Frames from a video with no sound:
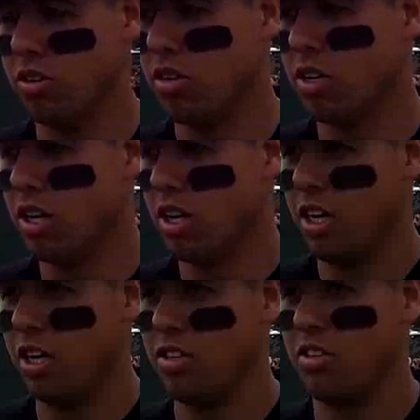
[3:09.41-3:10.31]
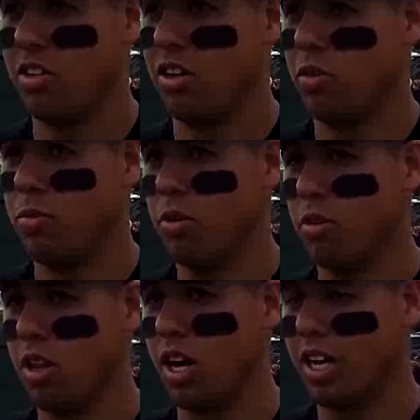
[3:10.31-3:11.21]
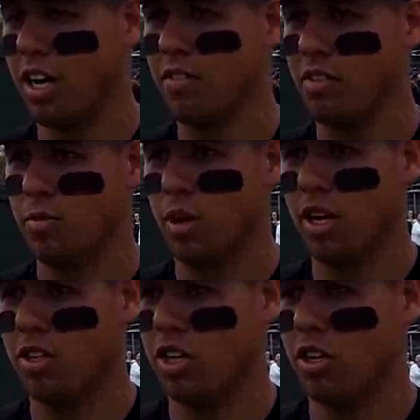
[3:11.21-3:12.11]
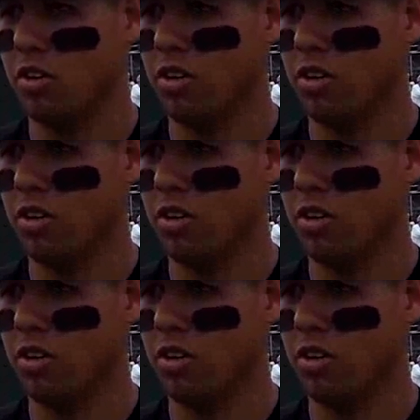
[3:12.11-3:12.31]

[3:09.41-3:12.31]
So, it's, you know, we play with a lot of confidence behind Joe,